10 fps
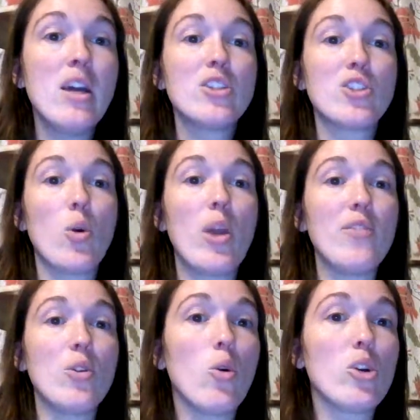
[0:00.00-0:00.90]
So
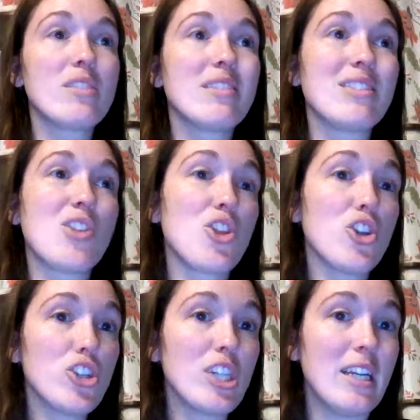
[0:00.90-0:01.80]
if your horse is
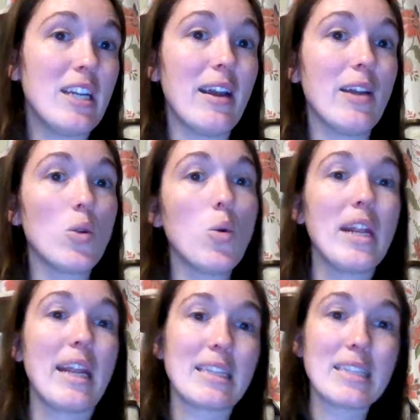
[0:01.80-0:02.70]
30 and
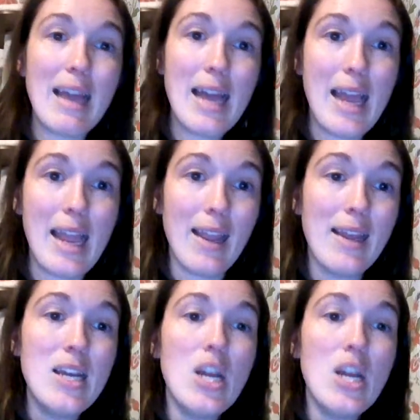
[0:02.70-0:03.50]
quitting its hay,